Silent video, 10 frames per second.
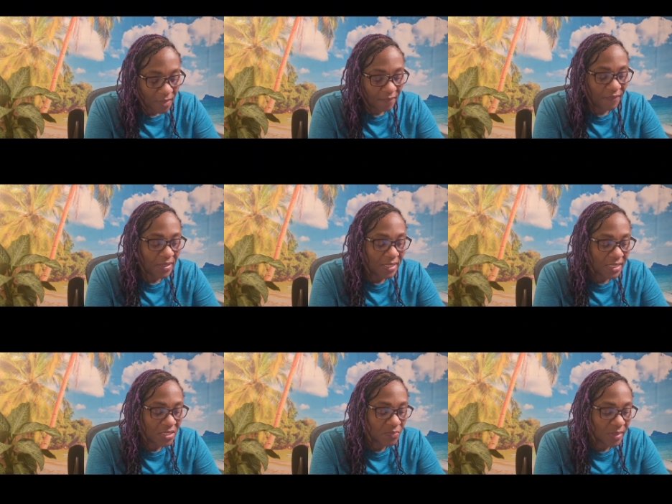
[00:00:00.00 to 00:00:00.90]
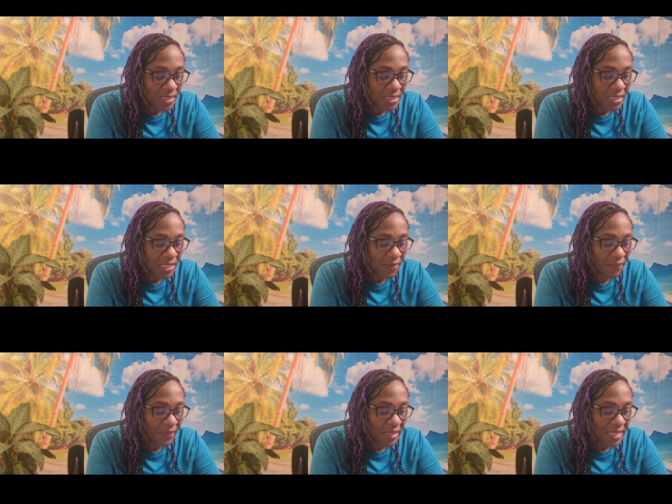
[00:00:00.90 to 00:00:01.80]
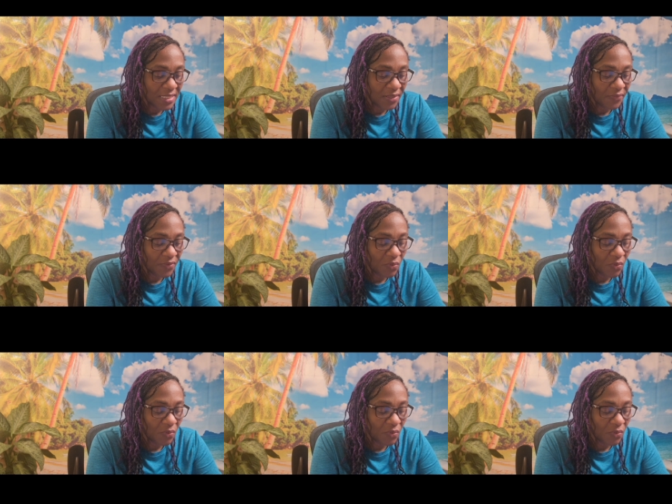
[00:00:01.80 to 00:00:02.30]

They feel dismissed and they feel as if